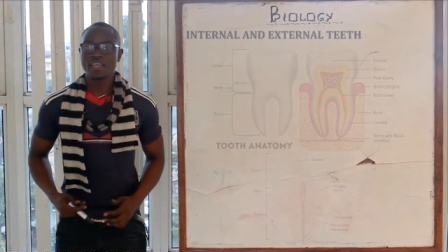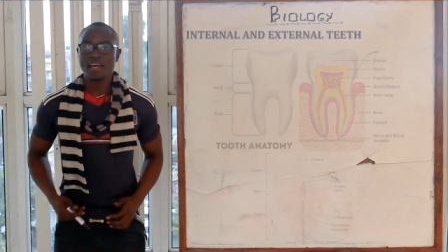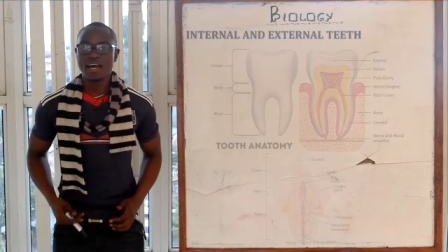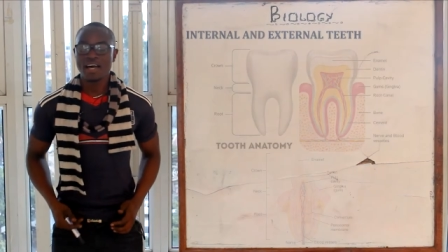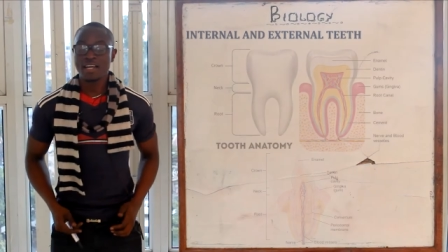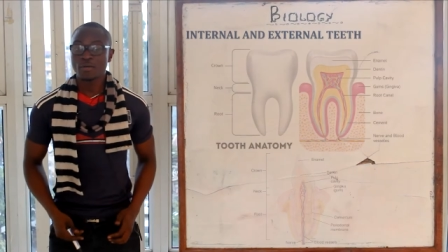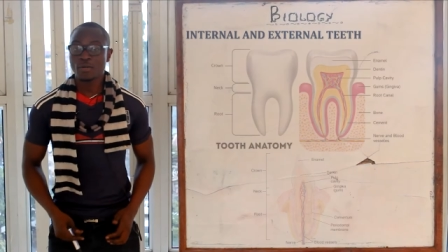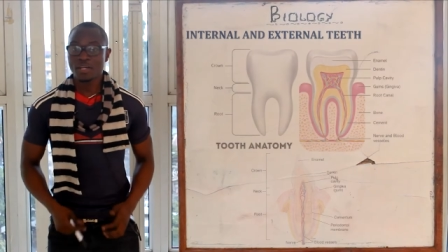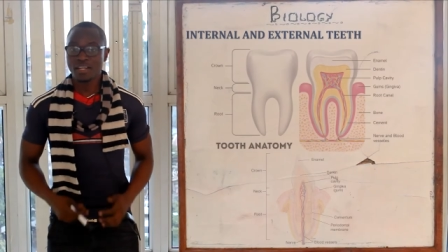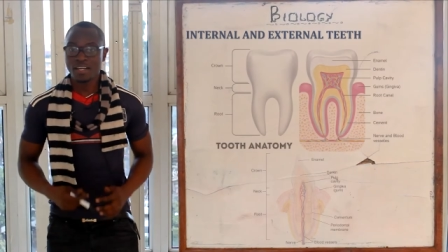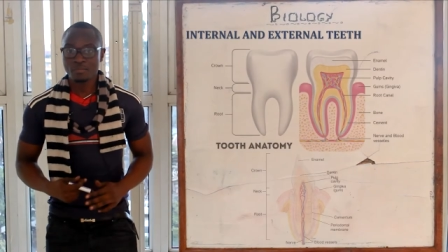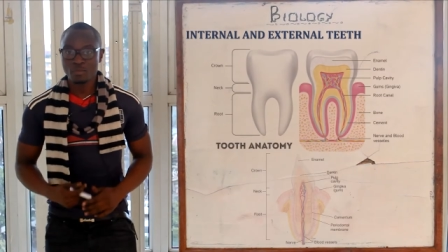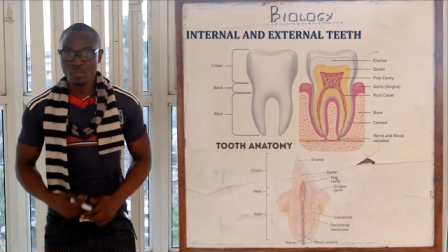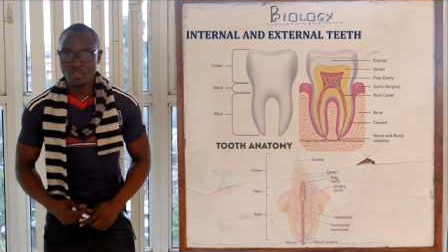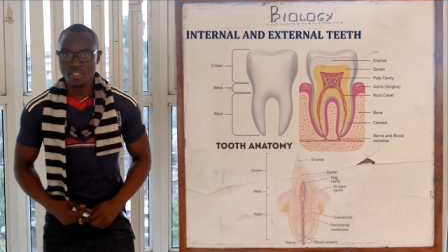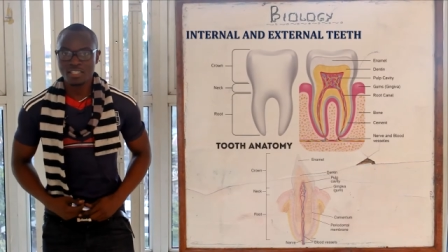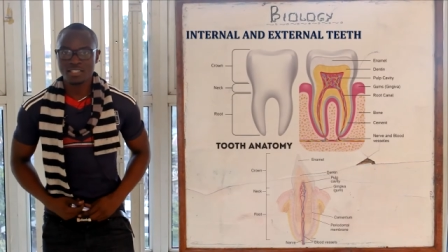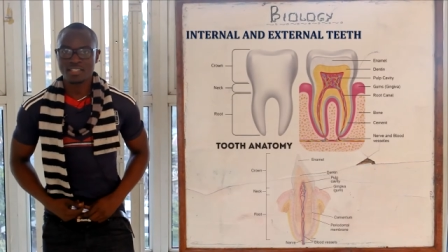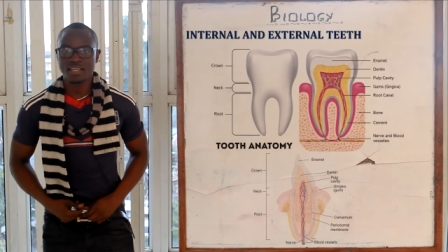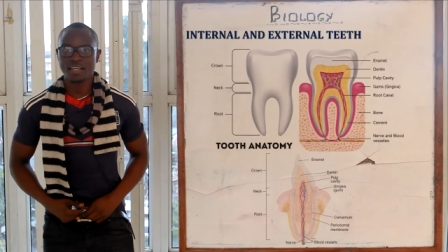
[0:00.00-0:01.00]
there and welcome
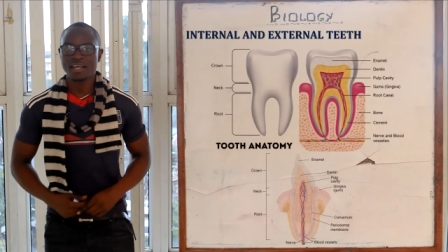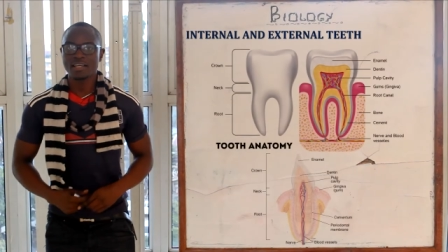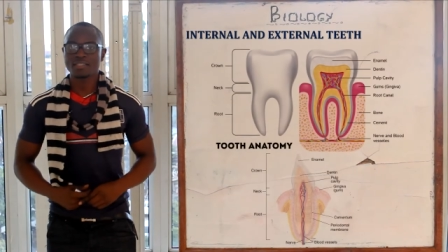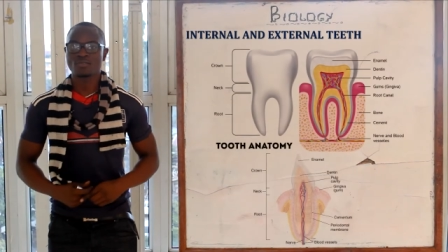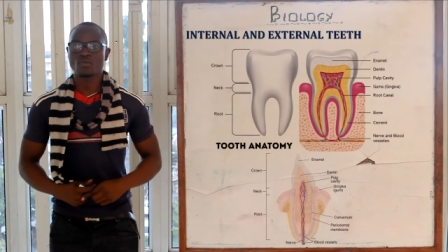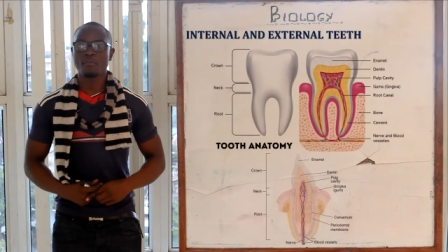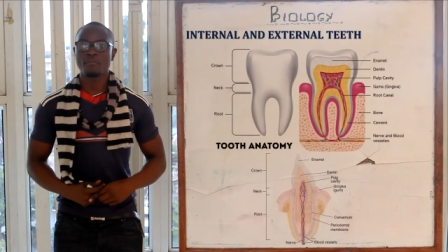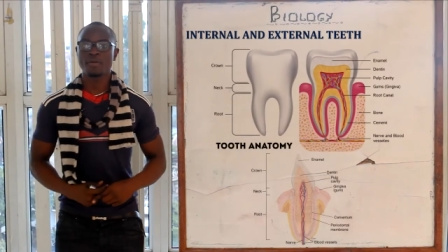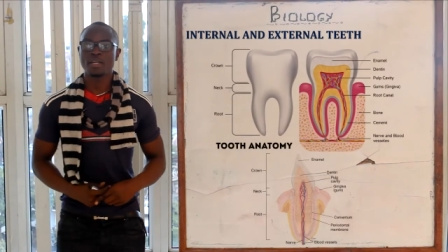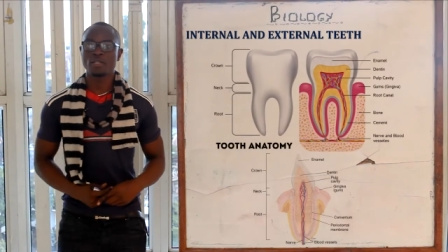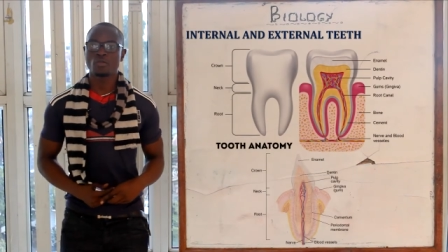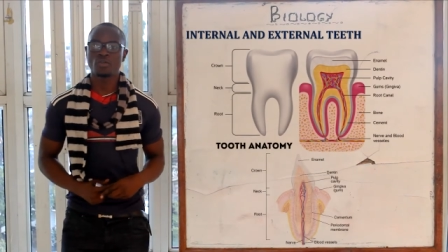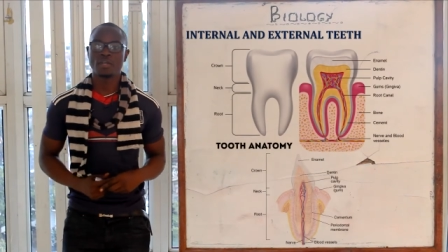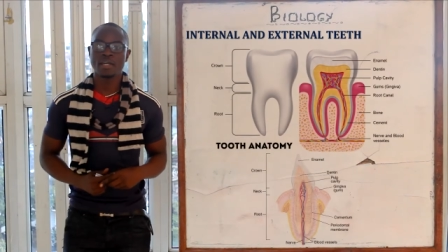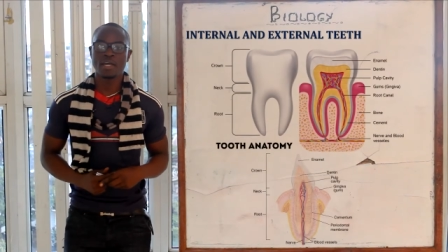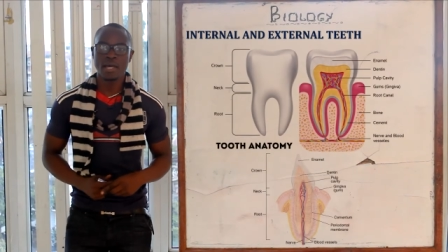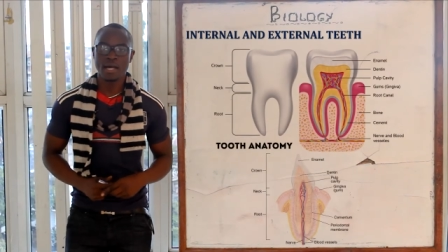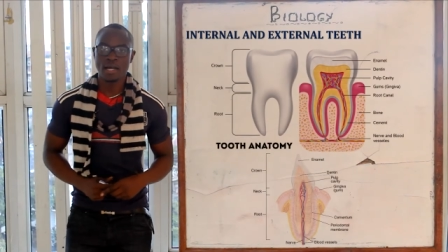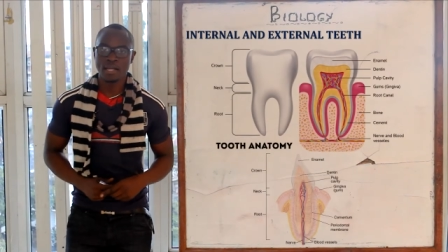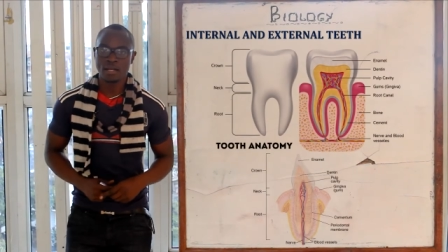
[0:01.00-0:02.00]
to this class whereby
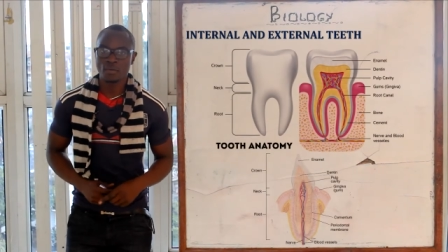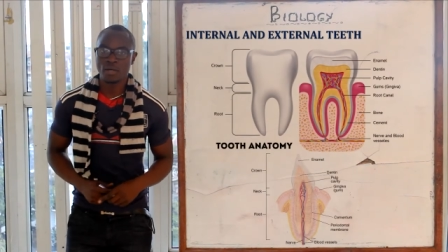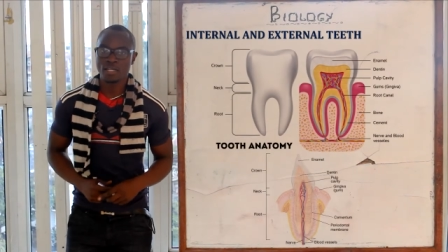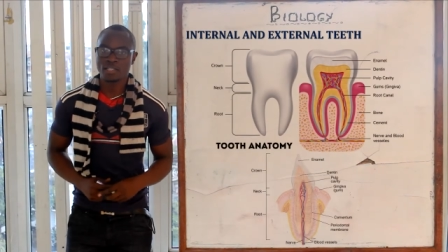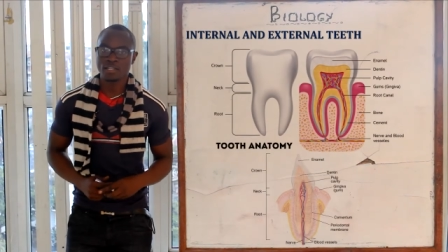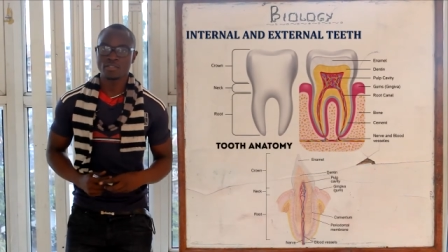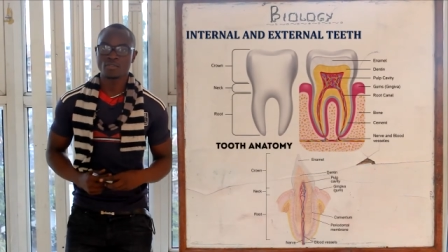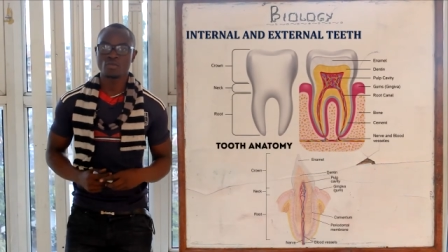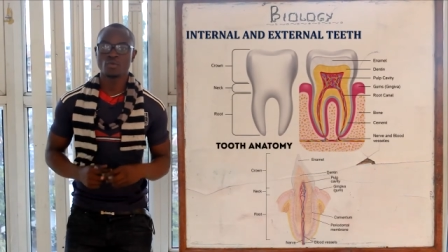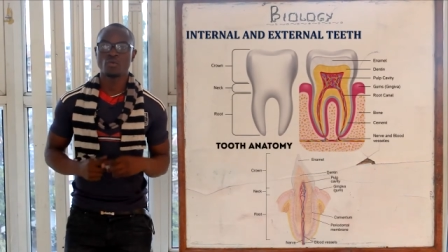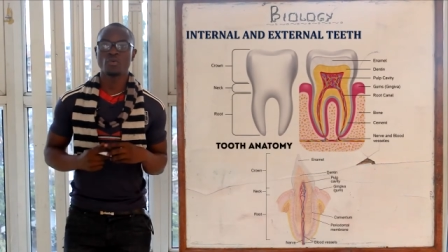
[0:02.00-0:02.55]
today I'll want us